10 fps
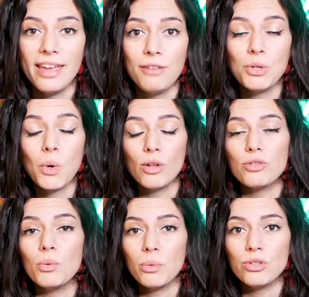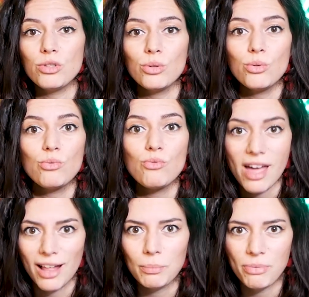If you also want to
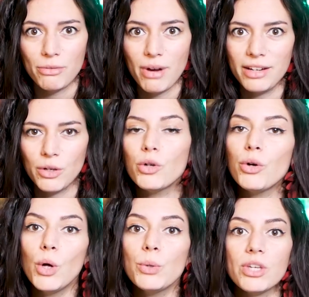help the Rhino grow,